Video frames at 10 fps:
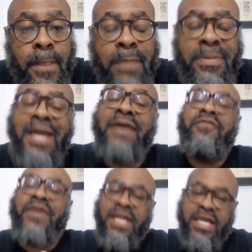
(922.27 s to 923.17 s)
I mean,
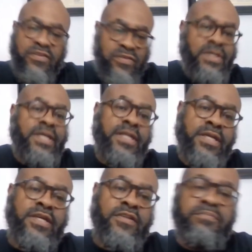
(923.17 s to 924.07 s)
financially it
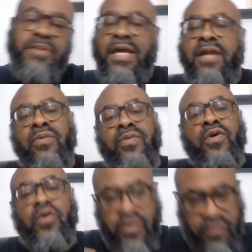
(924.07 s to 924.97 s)
is, but I don't
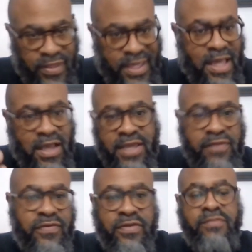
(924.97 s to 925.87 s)
know if how he
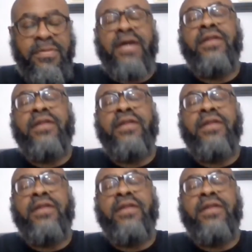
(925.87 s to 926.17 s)
feels about